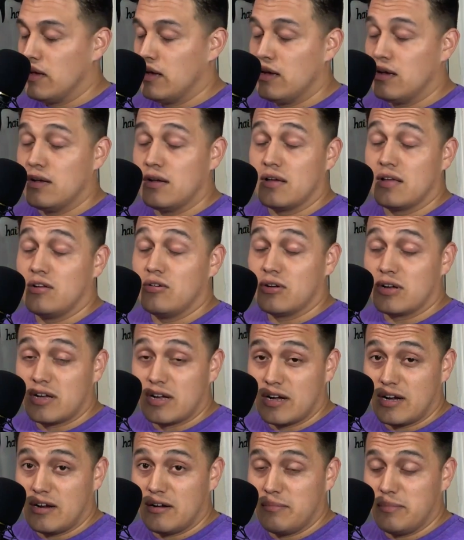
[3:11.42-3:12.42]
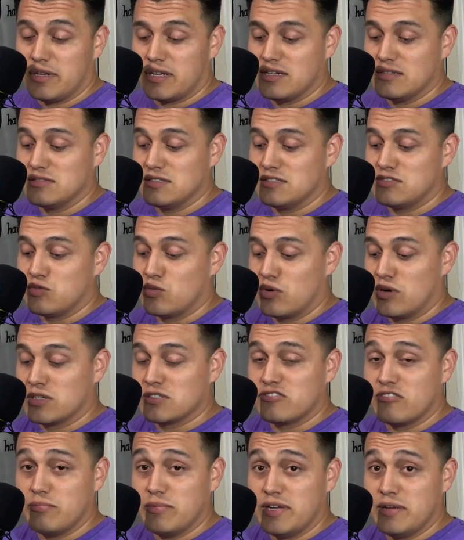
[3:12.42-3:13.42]
I don't care because this
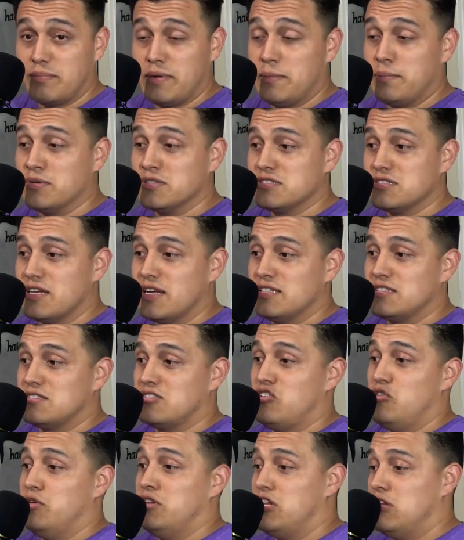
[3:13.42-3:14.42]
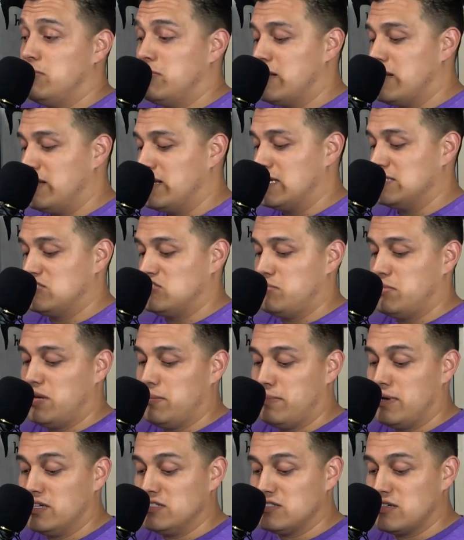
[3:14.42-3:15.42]
works for me. People say it's too intimidating, has too many
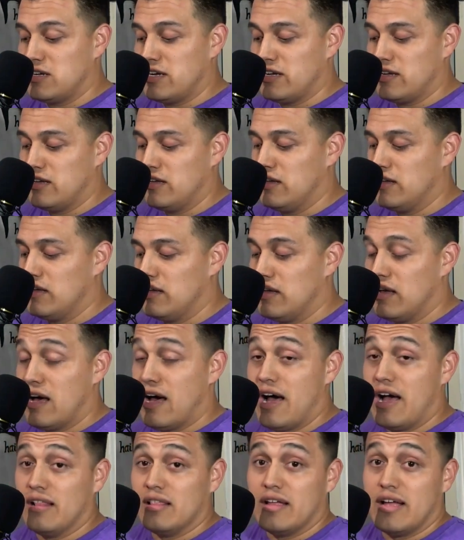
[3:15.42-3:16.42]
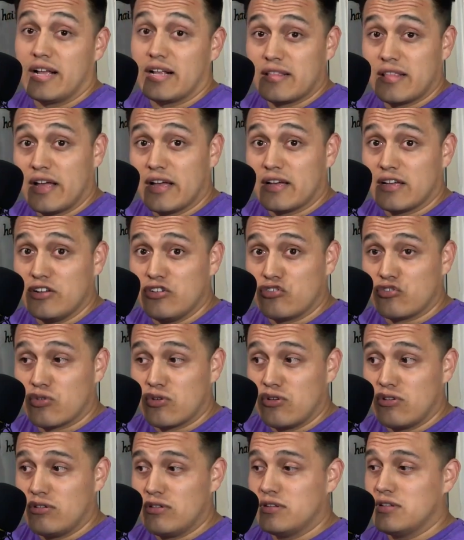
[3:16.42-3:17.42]
buttons on it. I like that
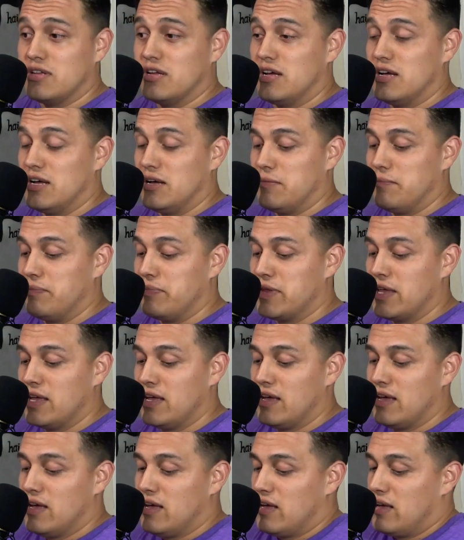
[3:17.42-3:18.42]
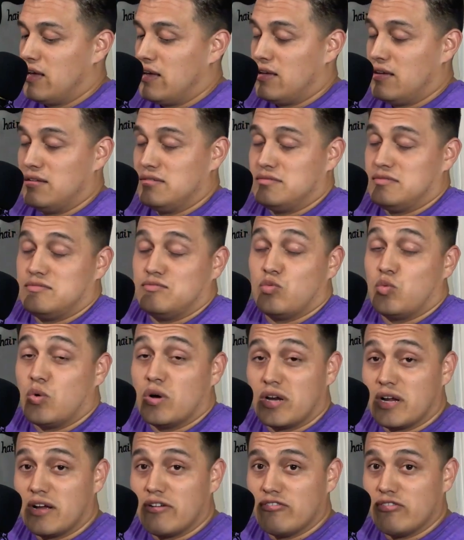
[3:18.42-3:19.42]
control.
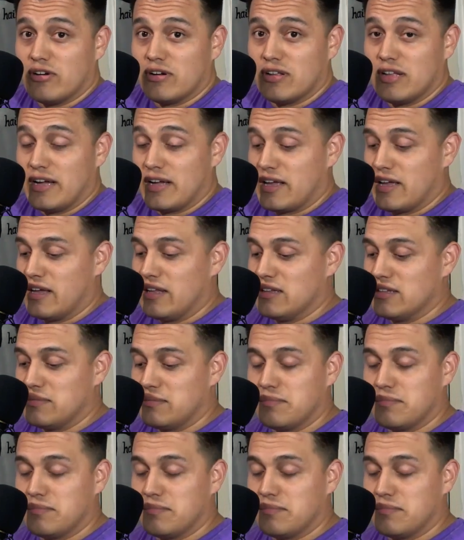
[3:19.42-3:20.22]
Whatever. Again,